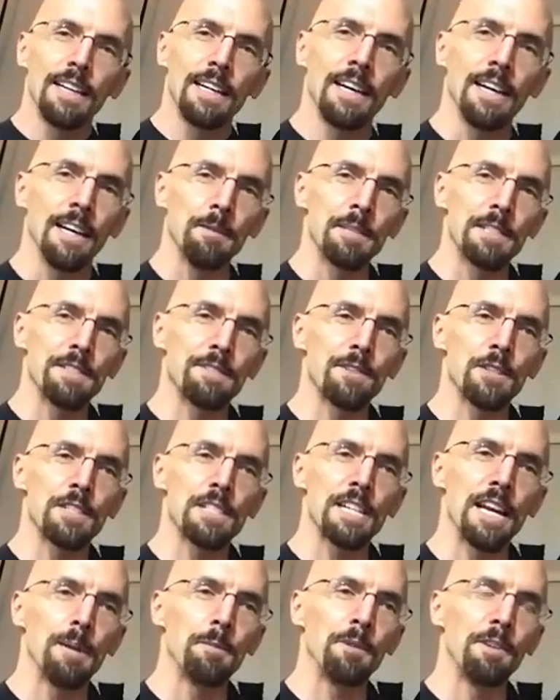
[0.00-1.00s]
It's the first
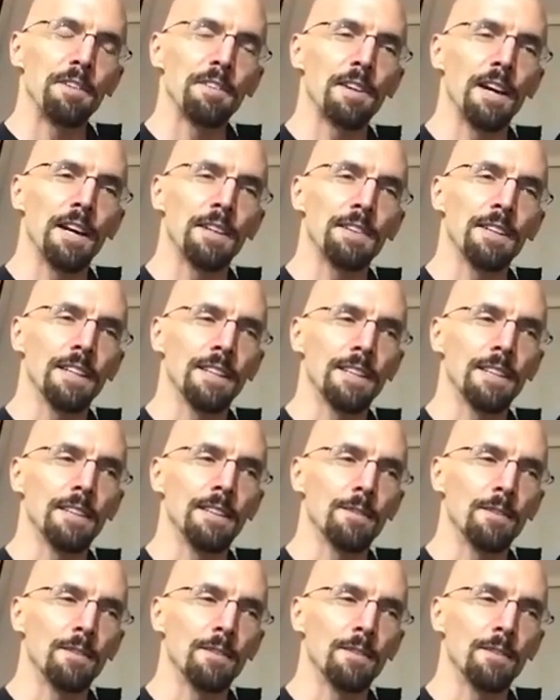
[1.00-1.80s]
time we've thought that the